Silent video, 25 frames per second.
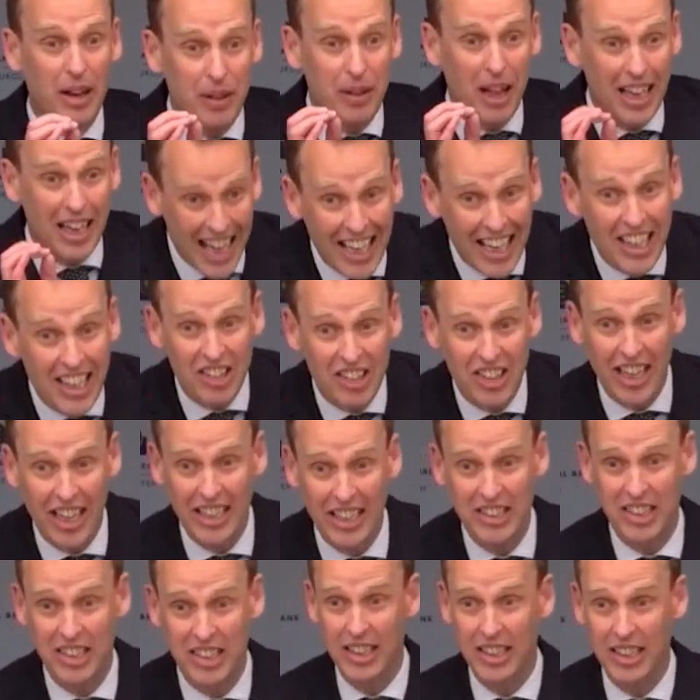
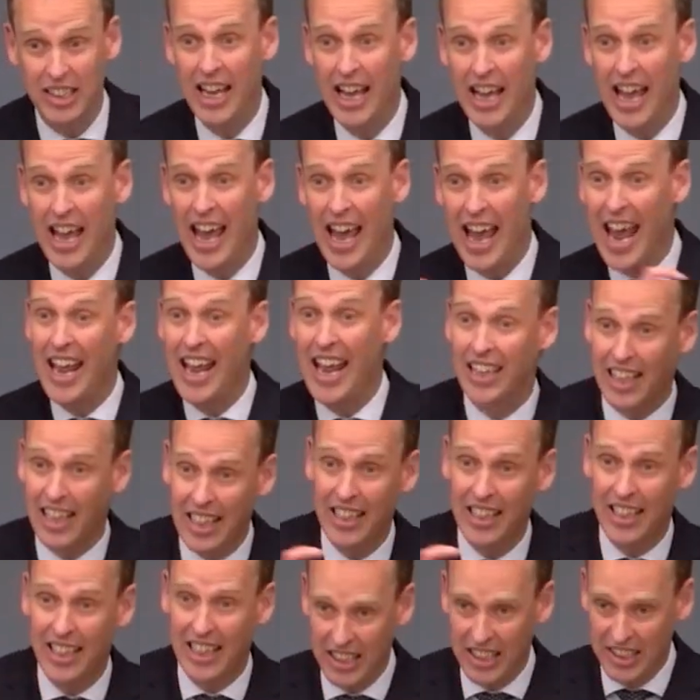legislation and
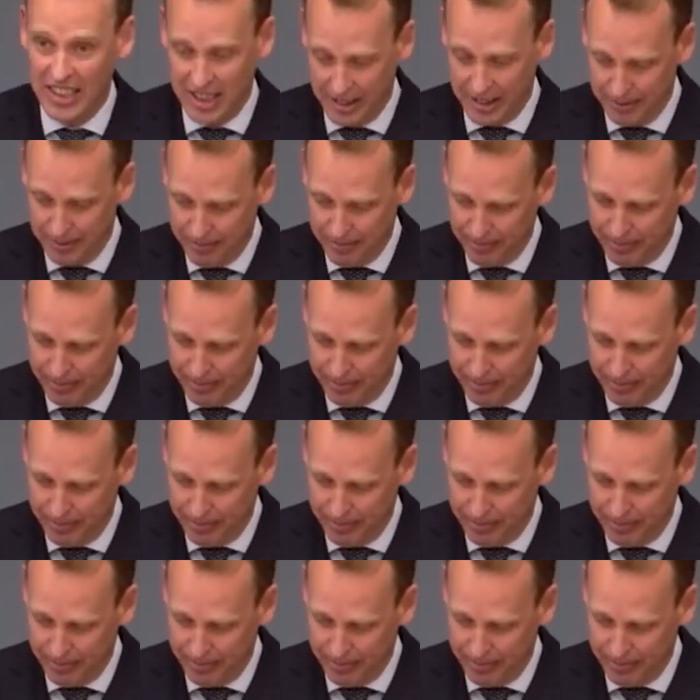litigation.